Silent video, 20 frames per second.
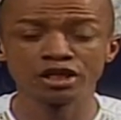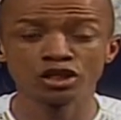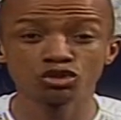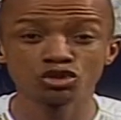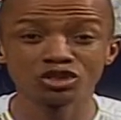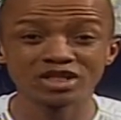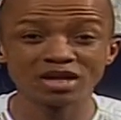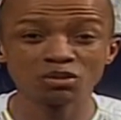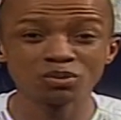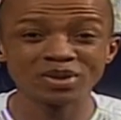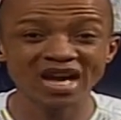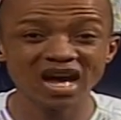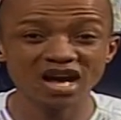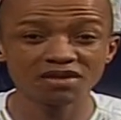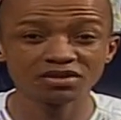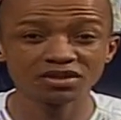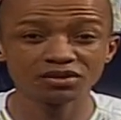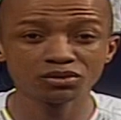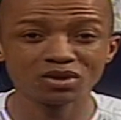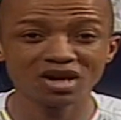Today we be
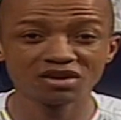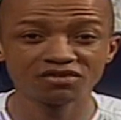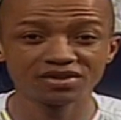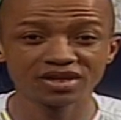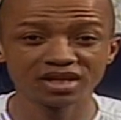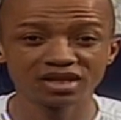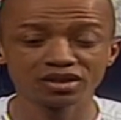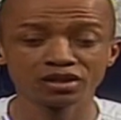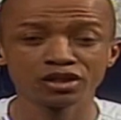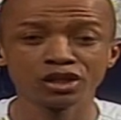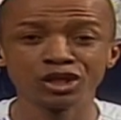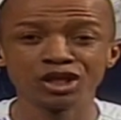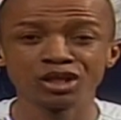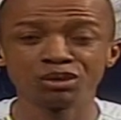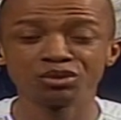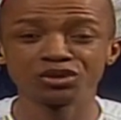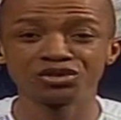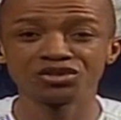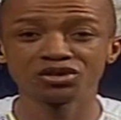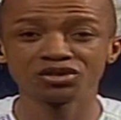having Rafael
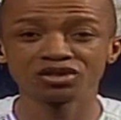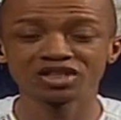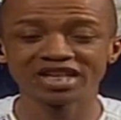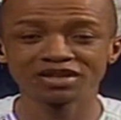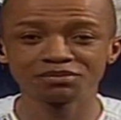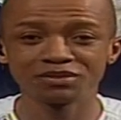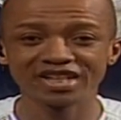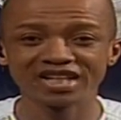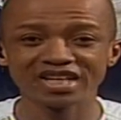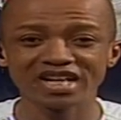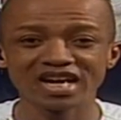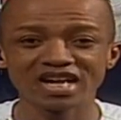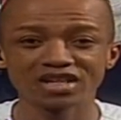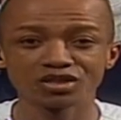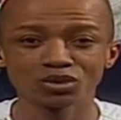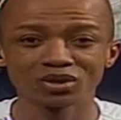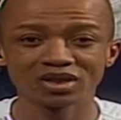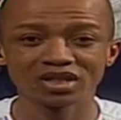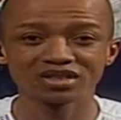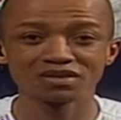Botsio Nkegbe
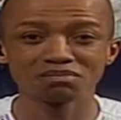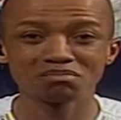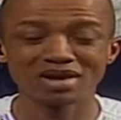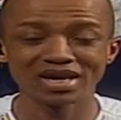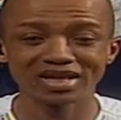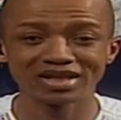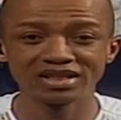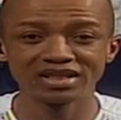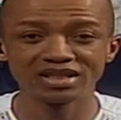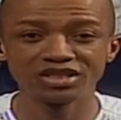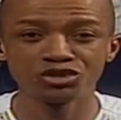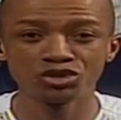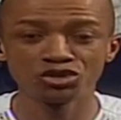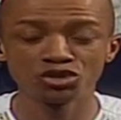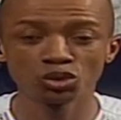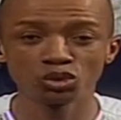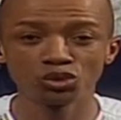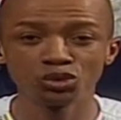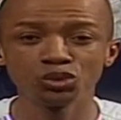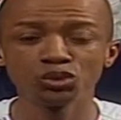as well as Maclean
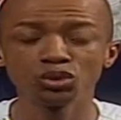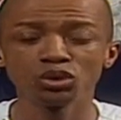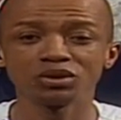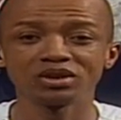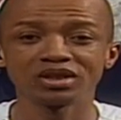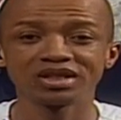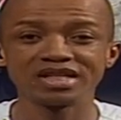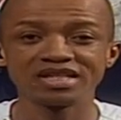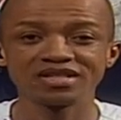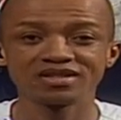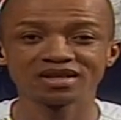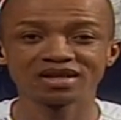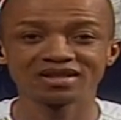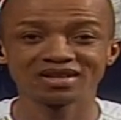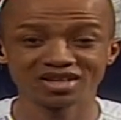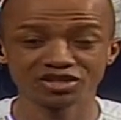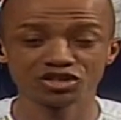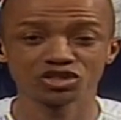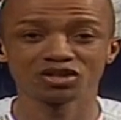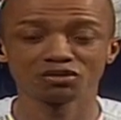Dzidzienyo. These are
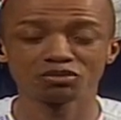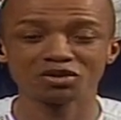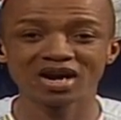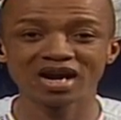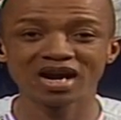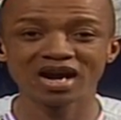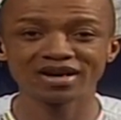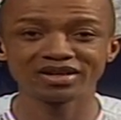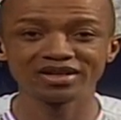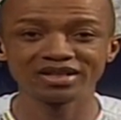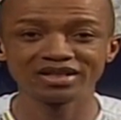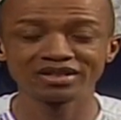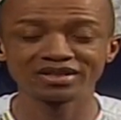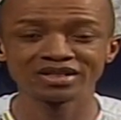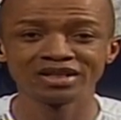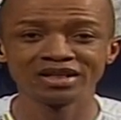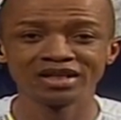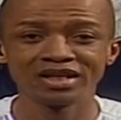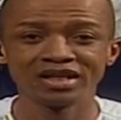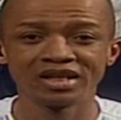national para athletes
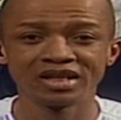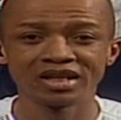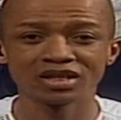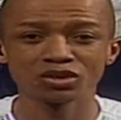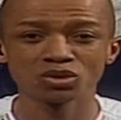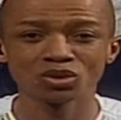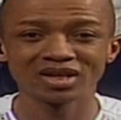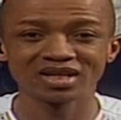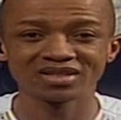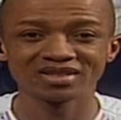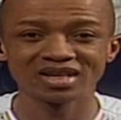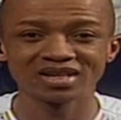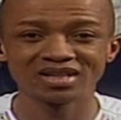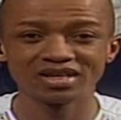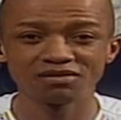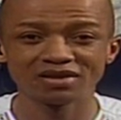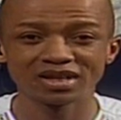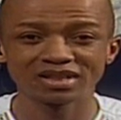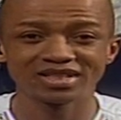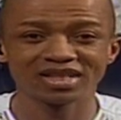as well as
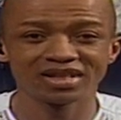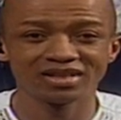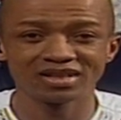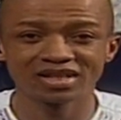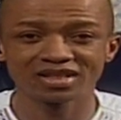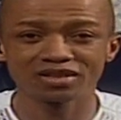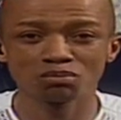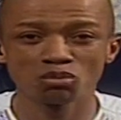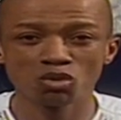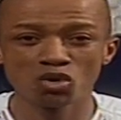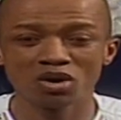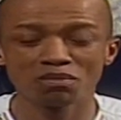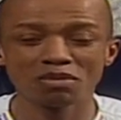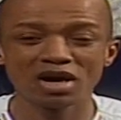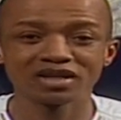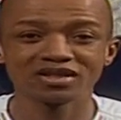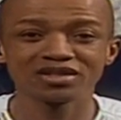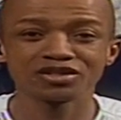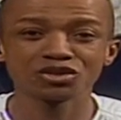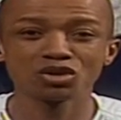Dan-deVan telling us more
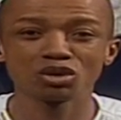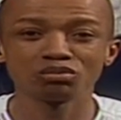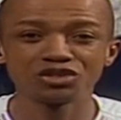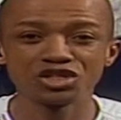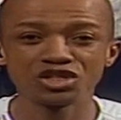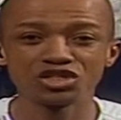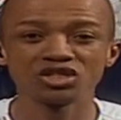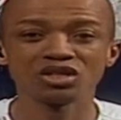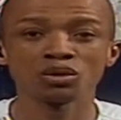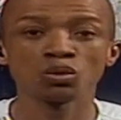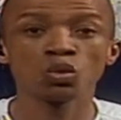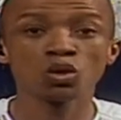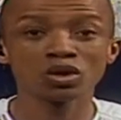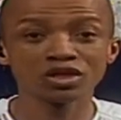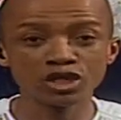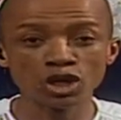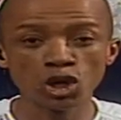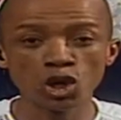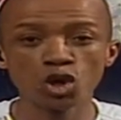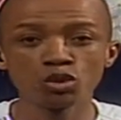about this competition and what
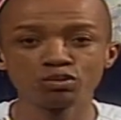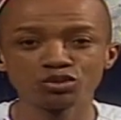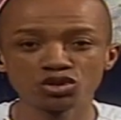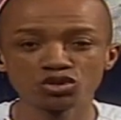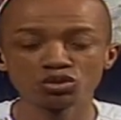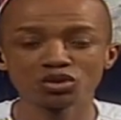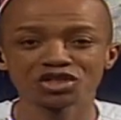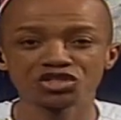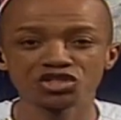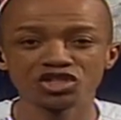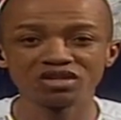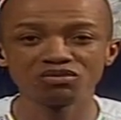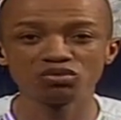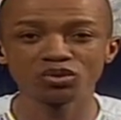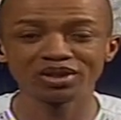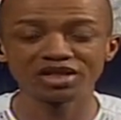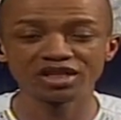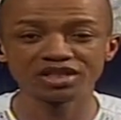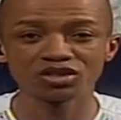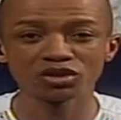they hope to achieve
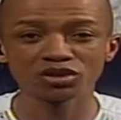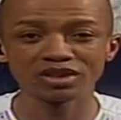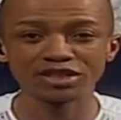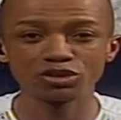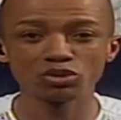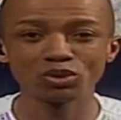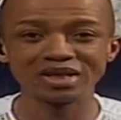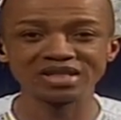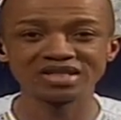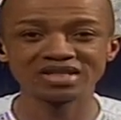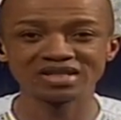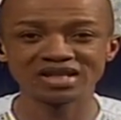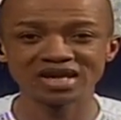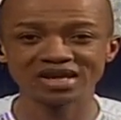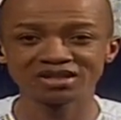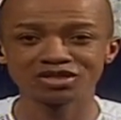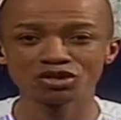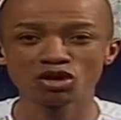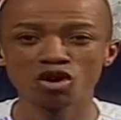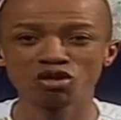with it on the
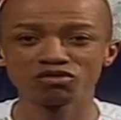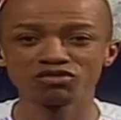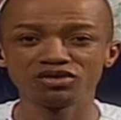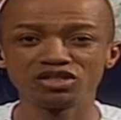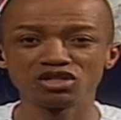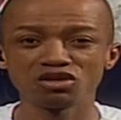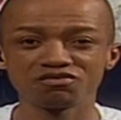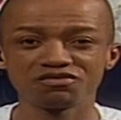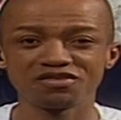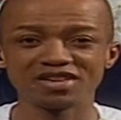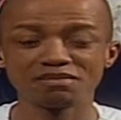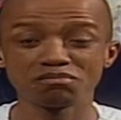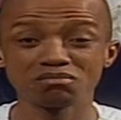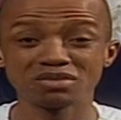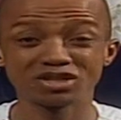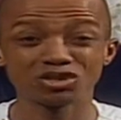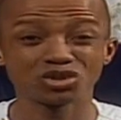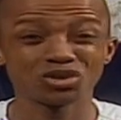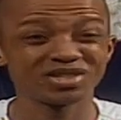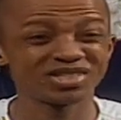29th of
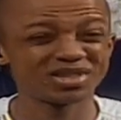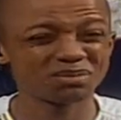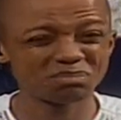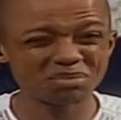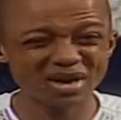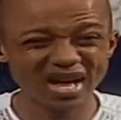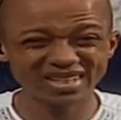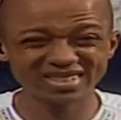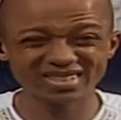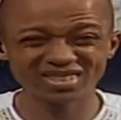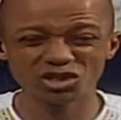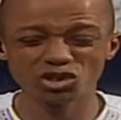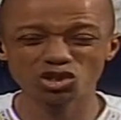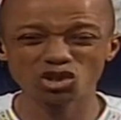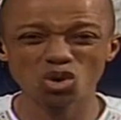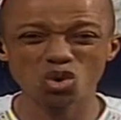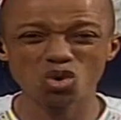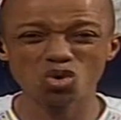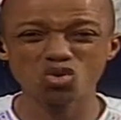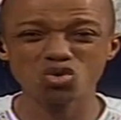November. So it's a packed
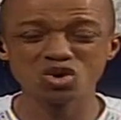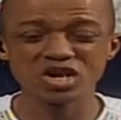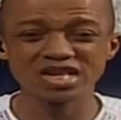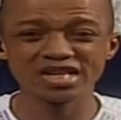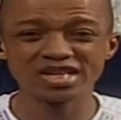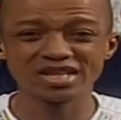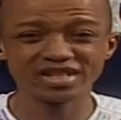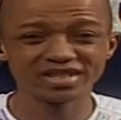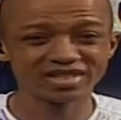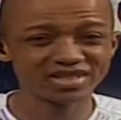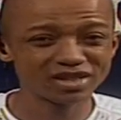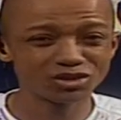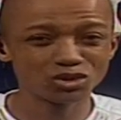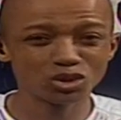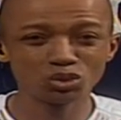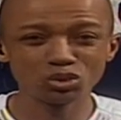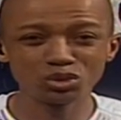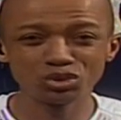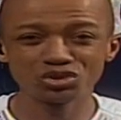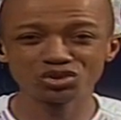show. Seth
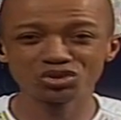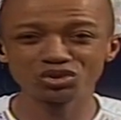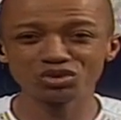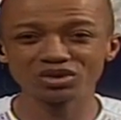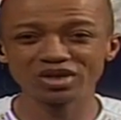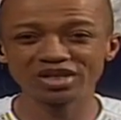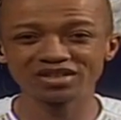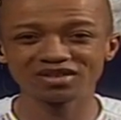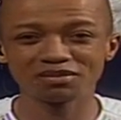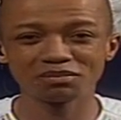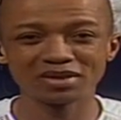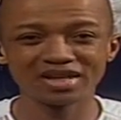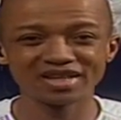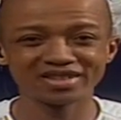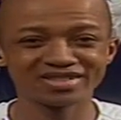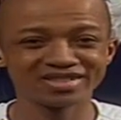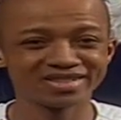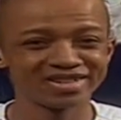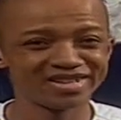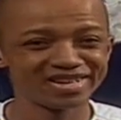Owusu in the
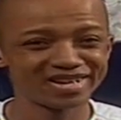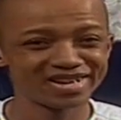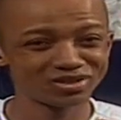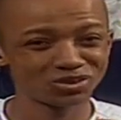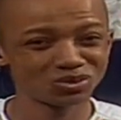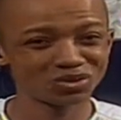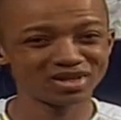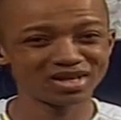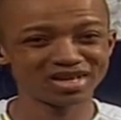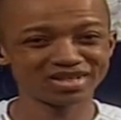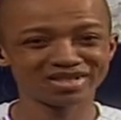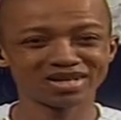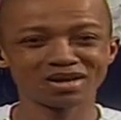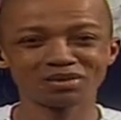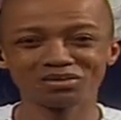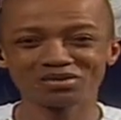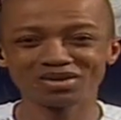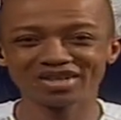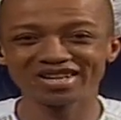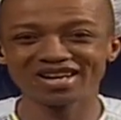mix as well as
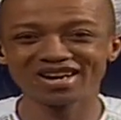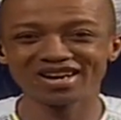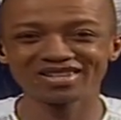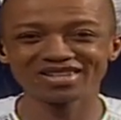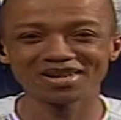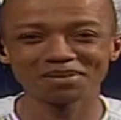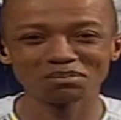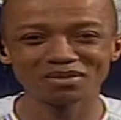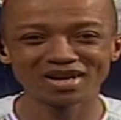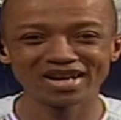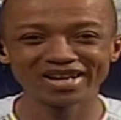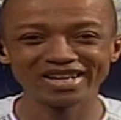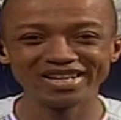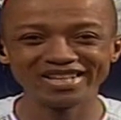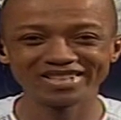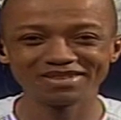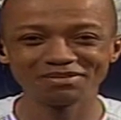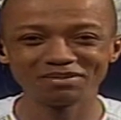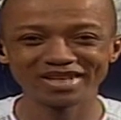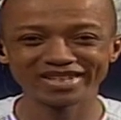Abukari Damba
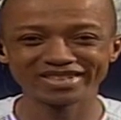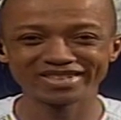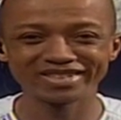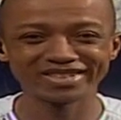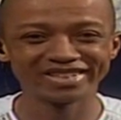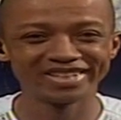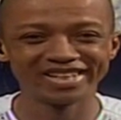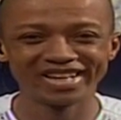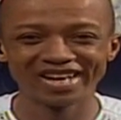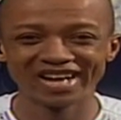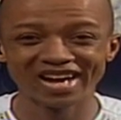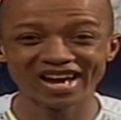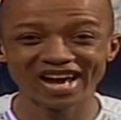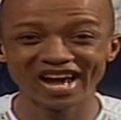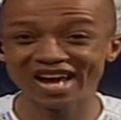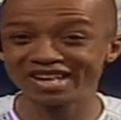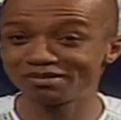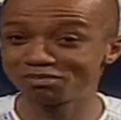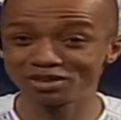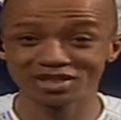in the mix.
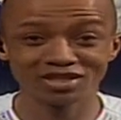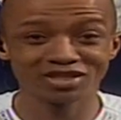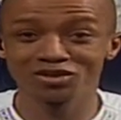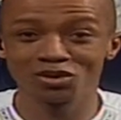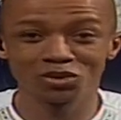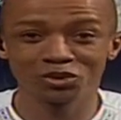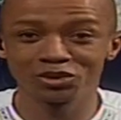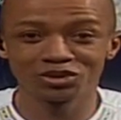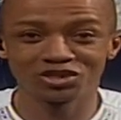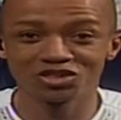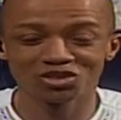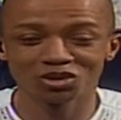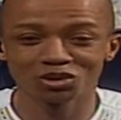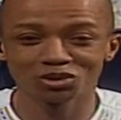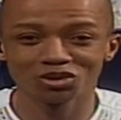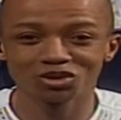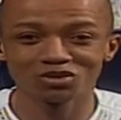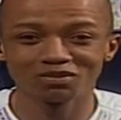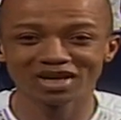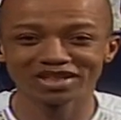I'm just not going to talk
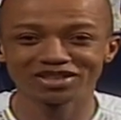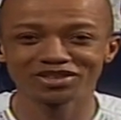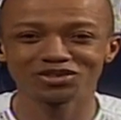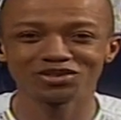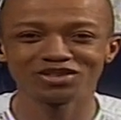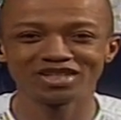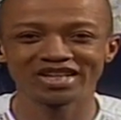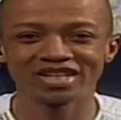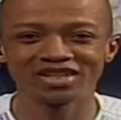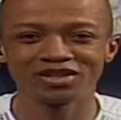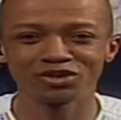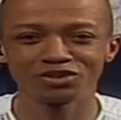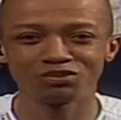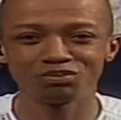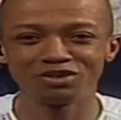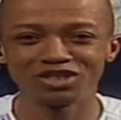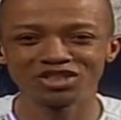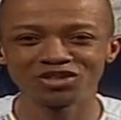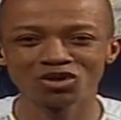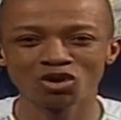too much today. They'll
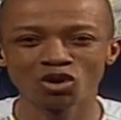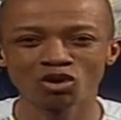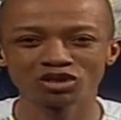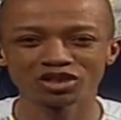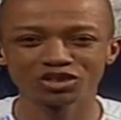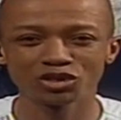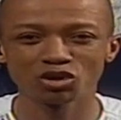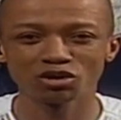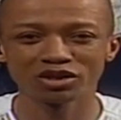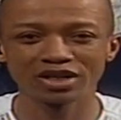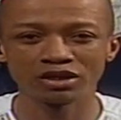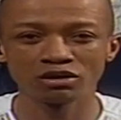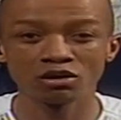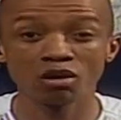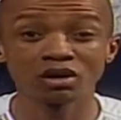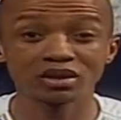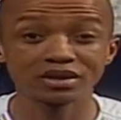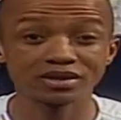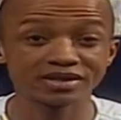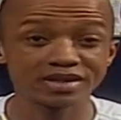be doing all the talking
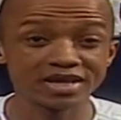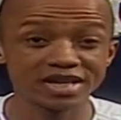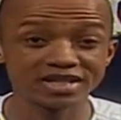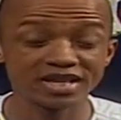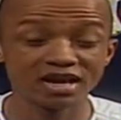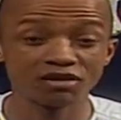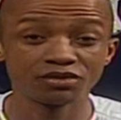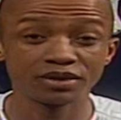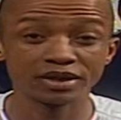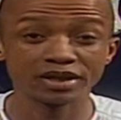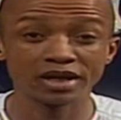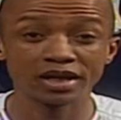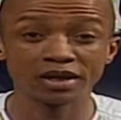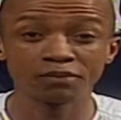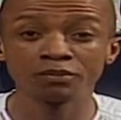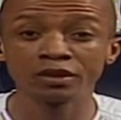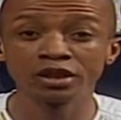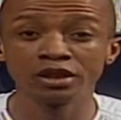on Stage Africa